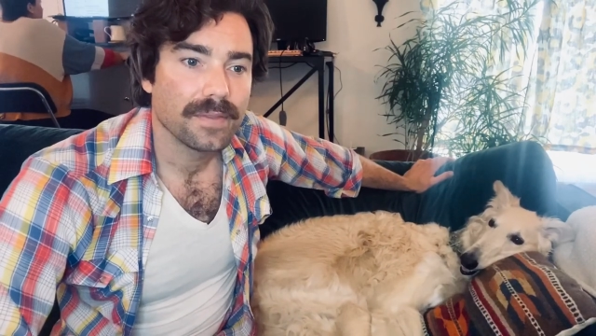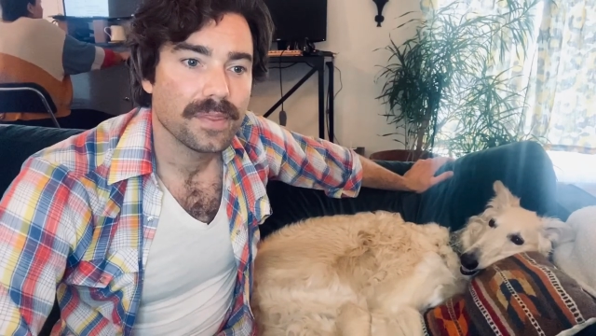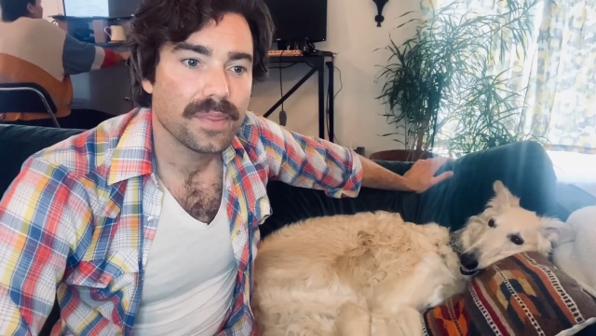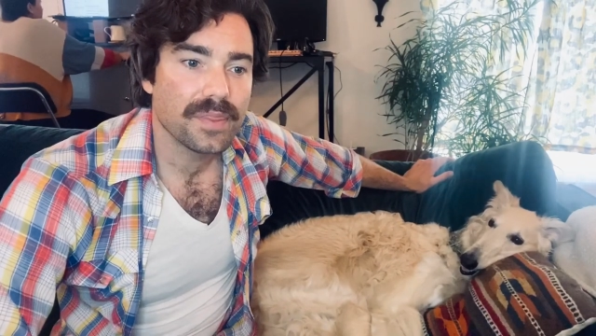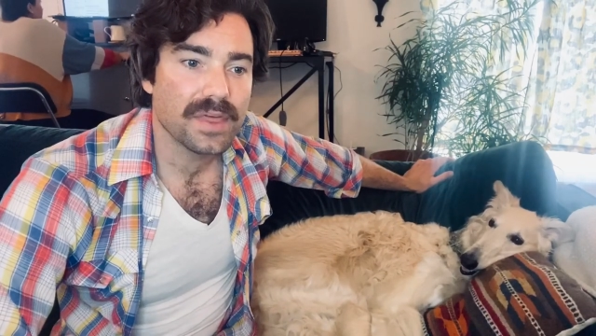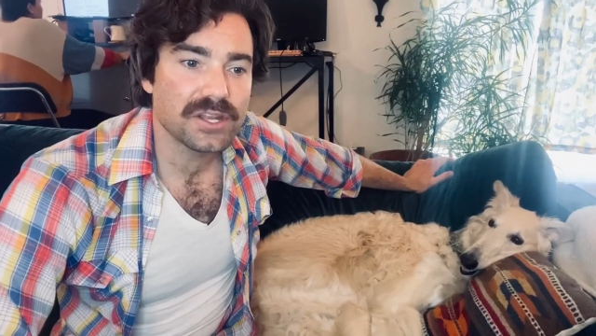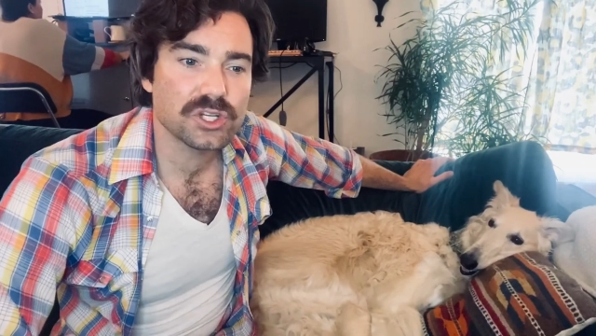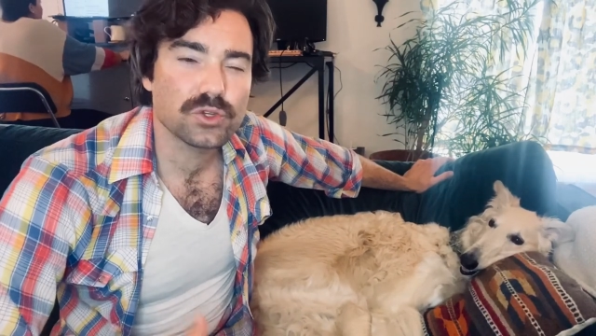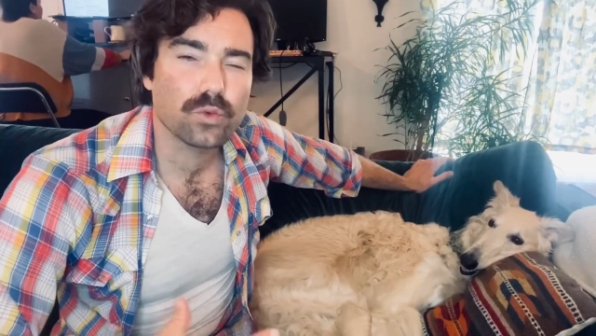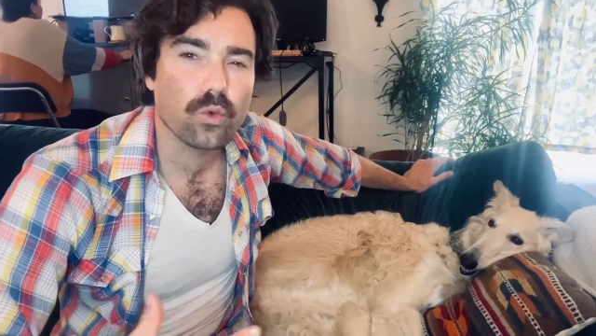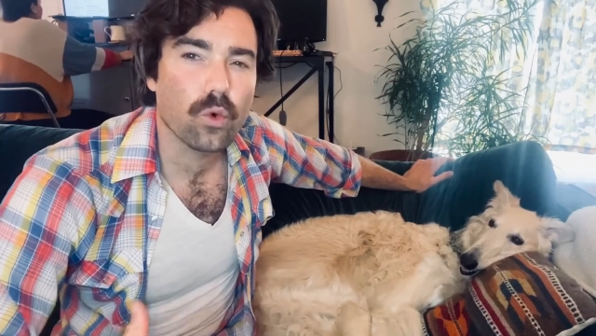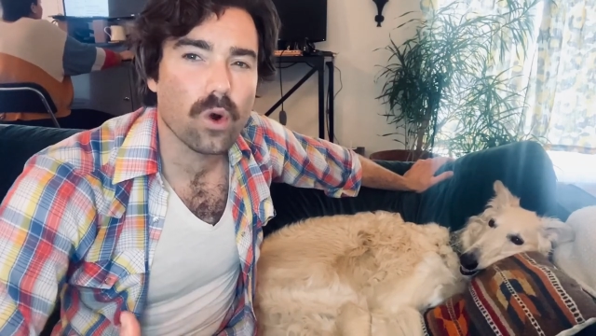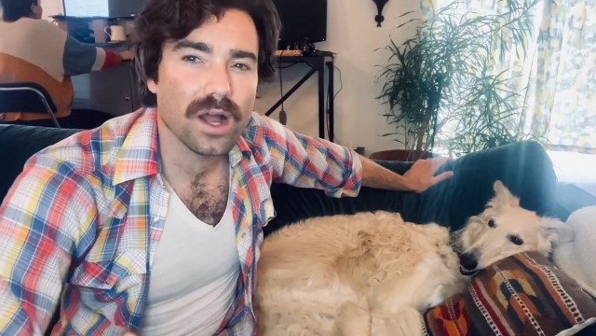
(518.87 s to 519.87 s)
they just
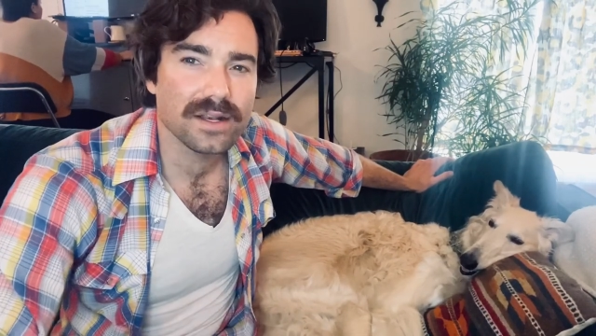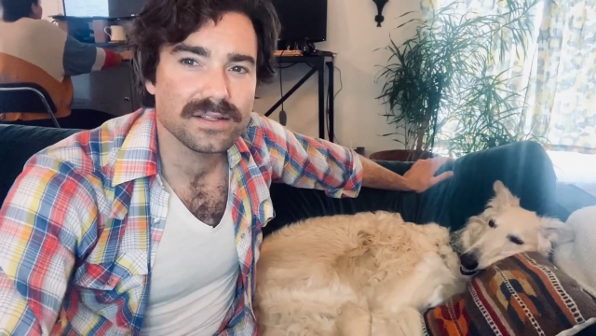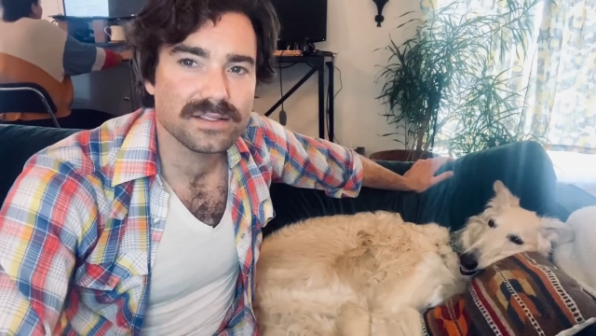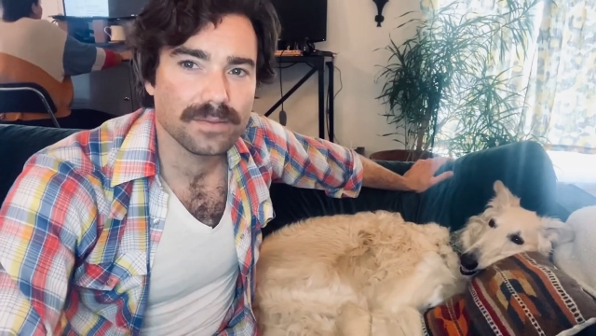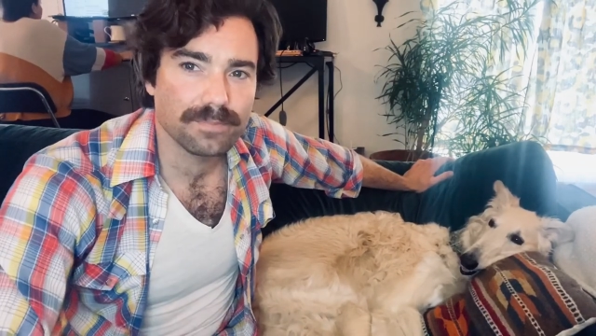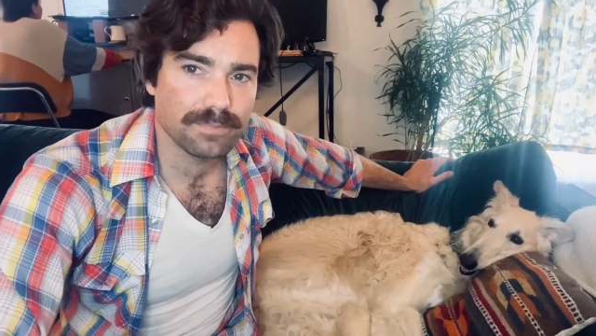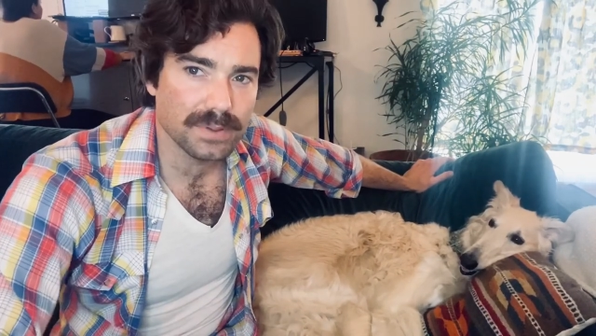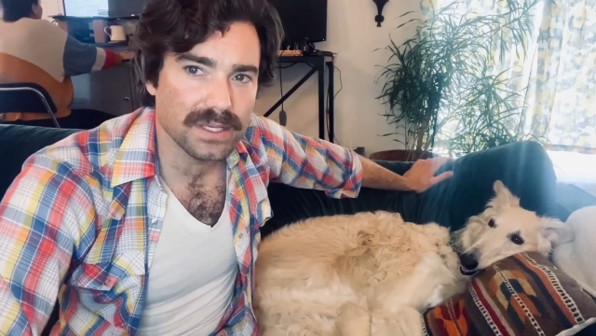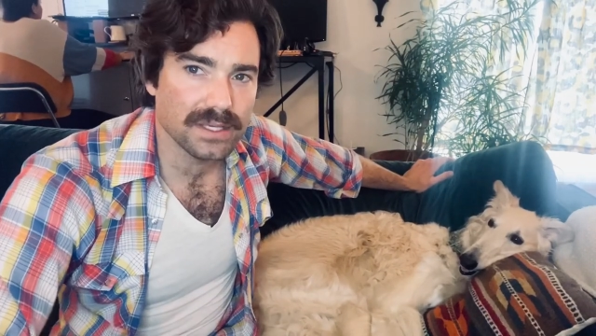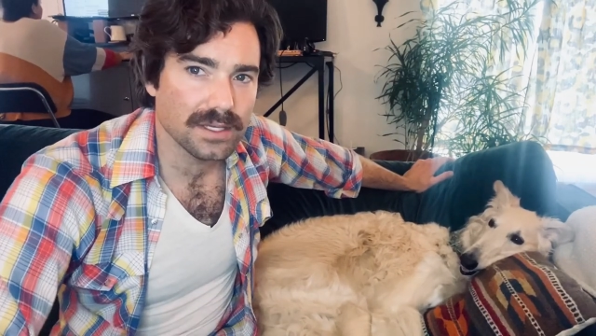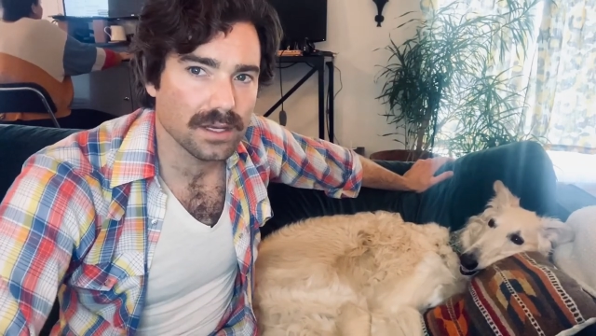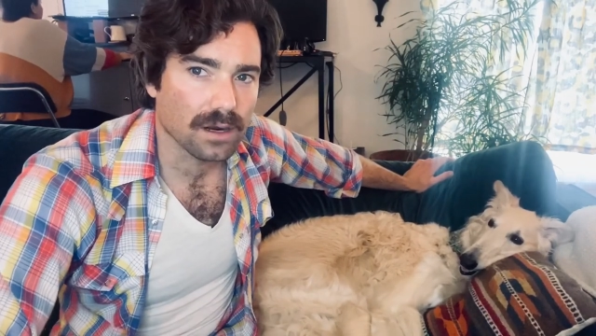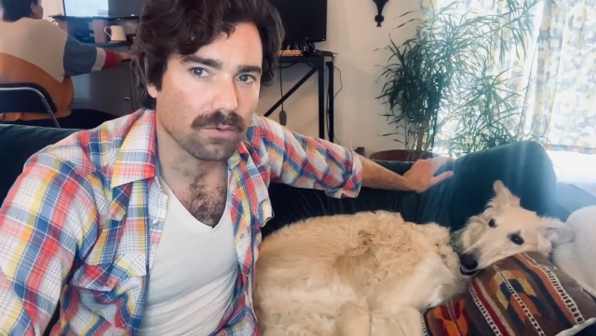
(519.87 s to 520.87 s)
want to
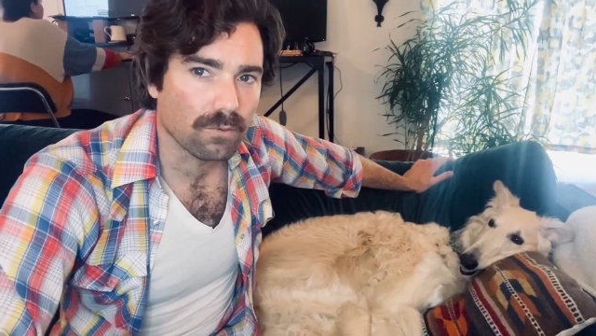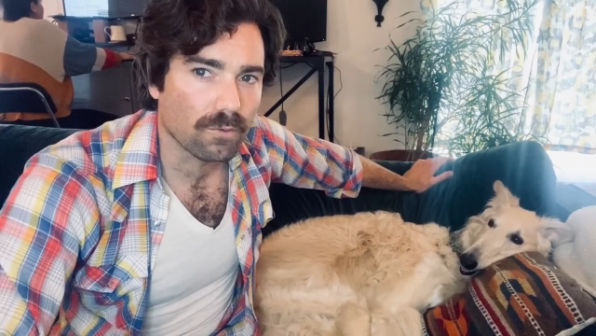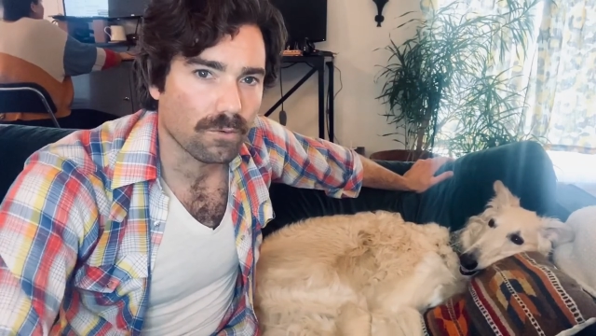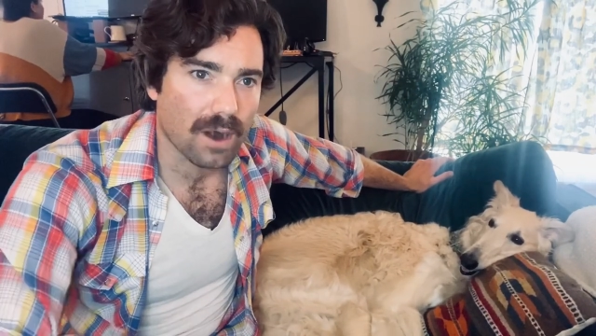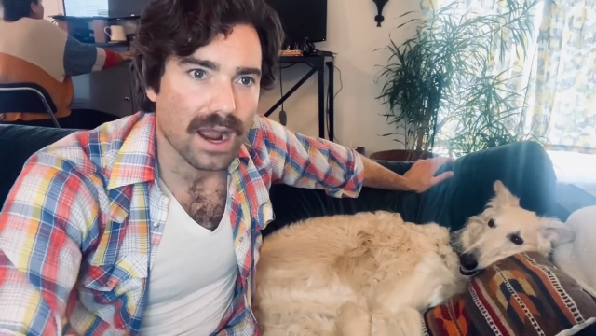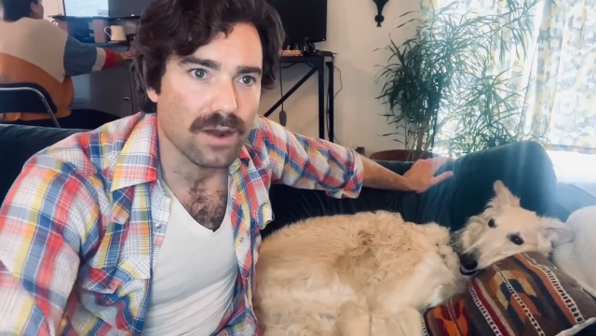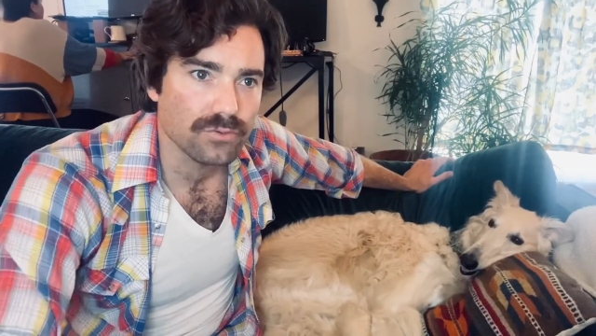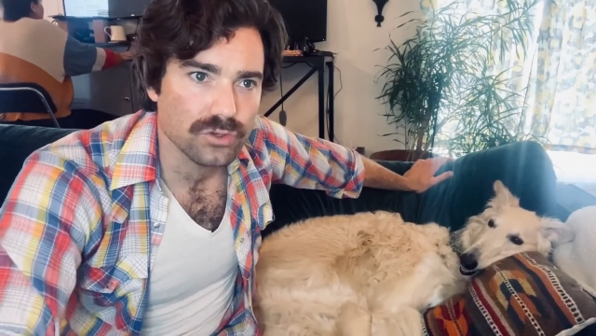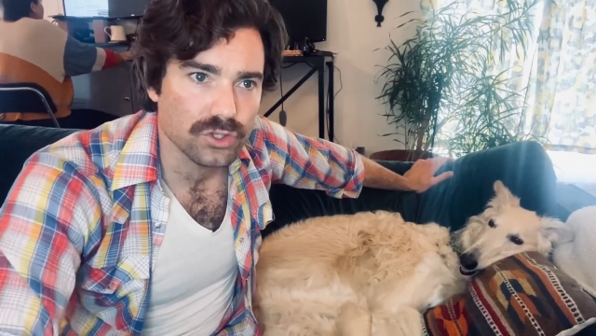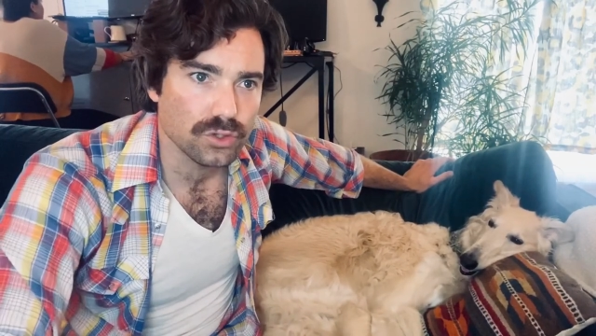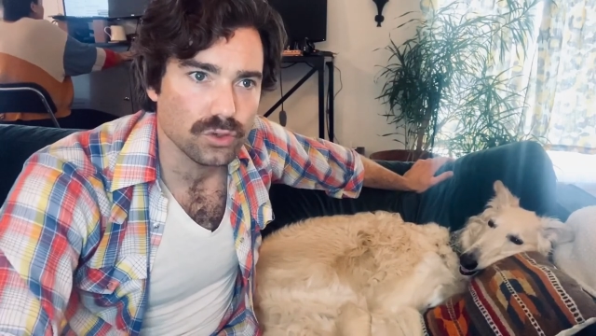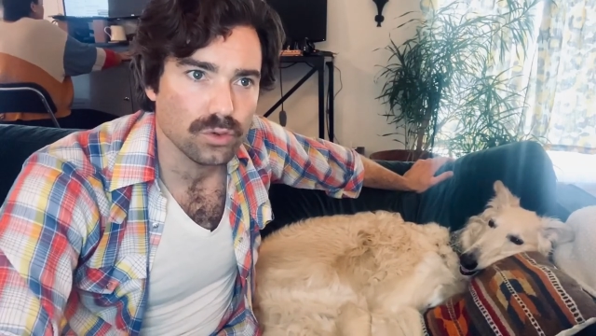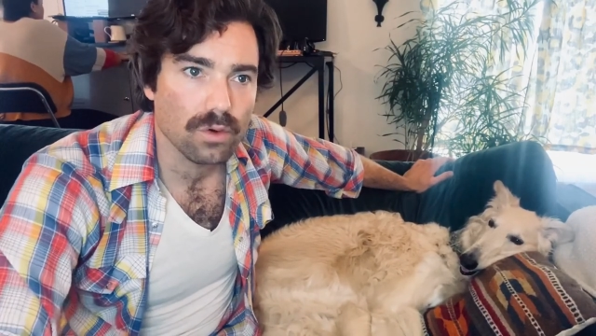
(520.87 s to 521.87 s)
be around
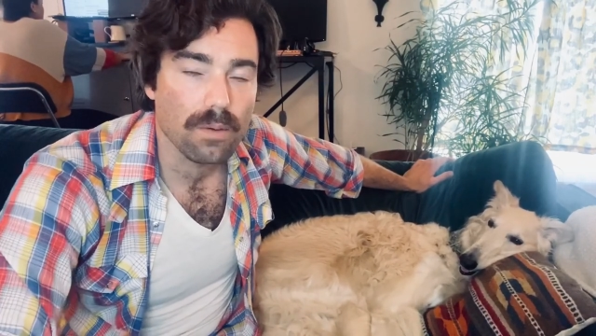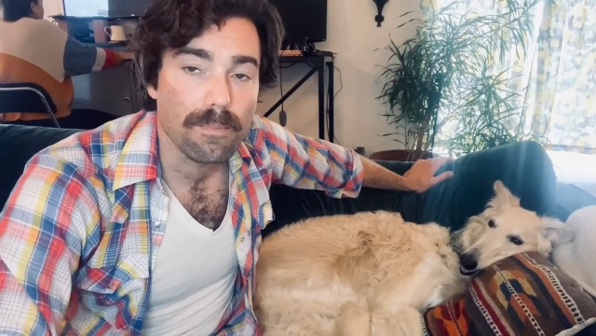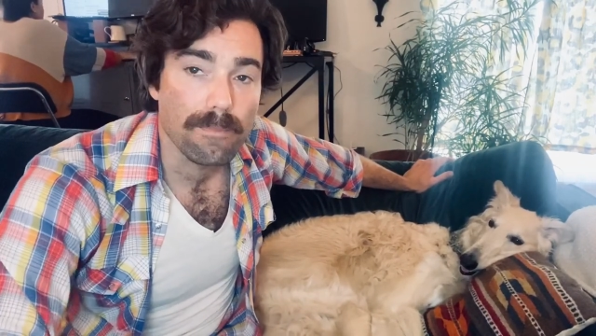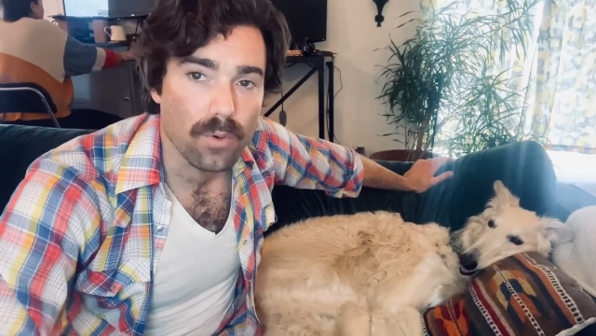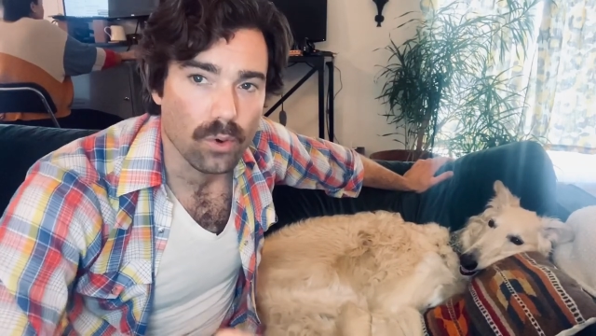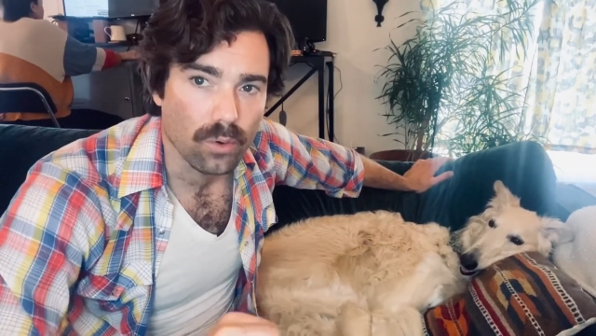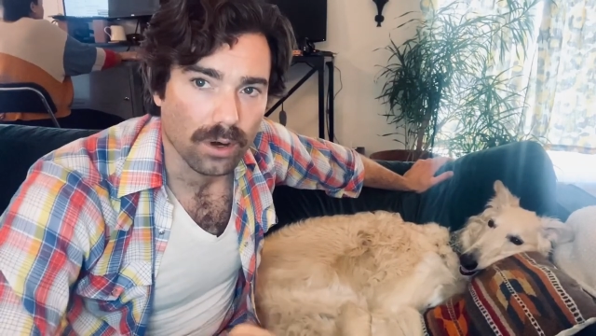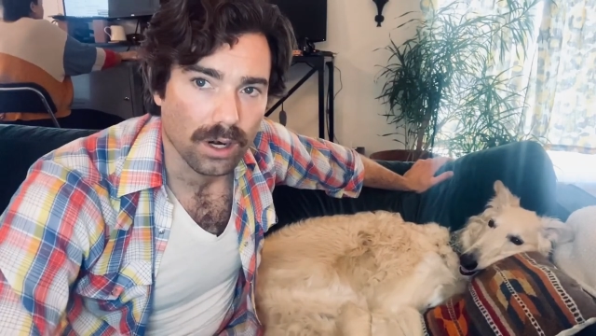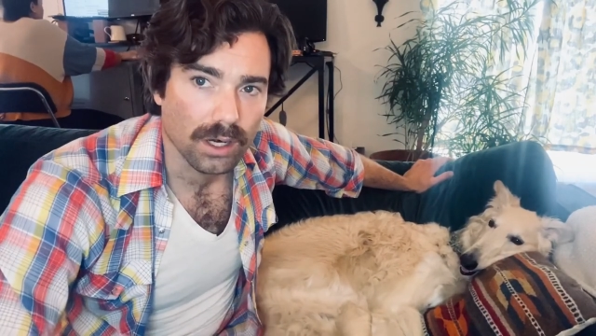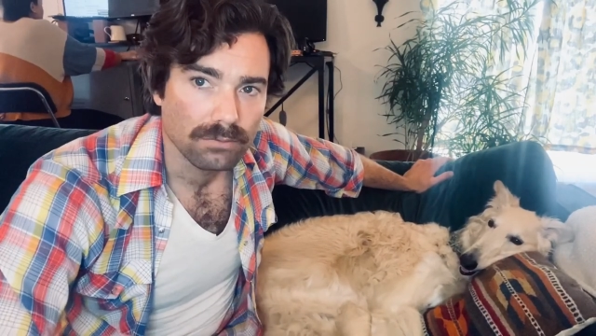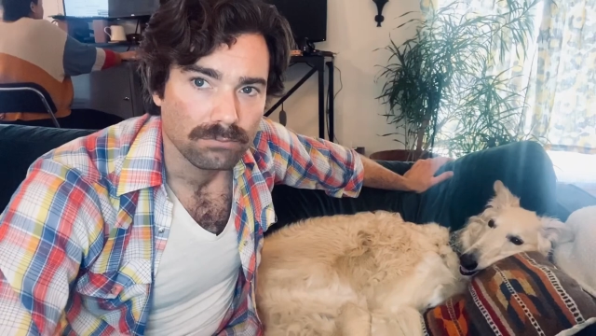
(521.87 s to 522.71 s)
you more.